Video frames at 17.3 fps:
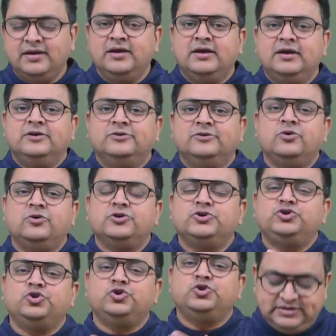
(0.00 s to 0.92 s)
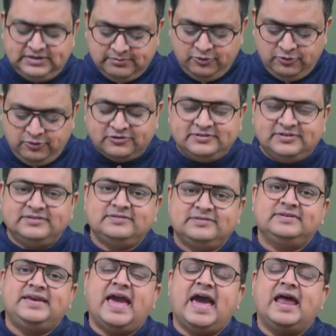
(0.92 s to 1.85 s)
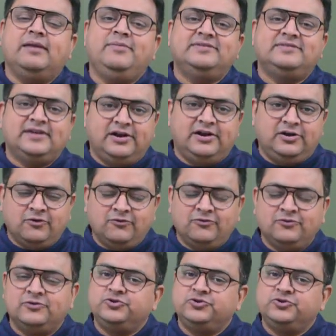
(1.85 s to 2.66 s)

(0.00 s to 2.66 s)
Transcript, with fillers: So short-term losses can be set off.